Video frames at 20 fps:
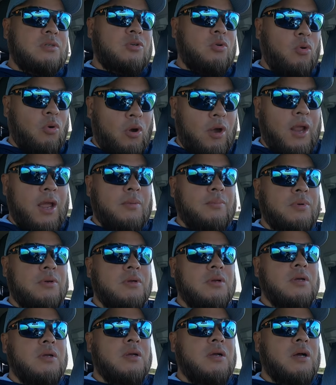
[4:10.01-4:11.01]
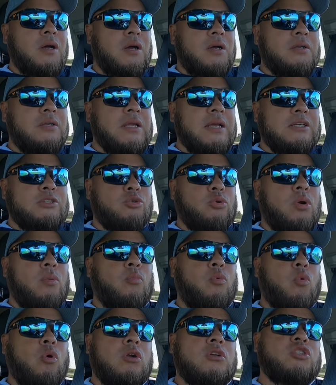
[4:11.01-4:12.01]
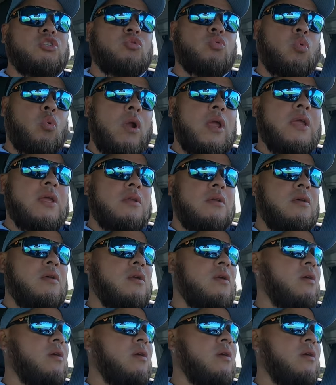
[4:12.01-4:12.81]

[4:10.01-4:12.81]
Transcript: crab. Uh, dead shrimp works great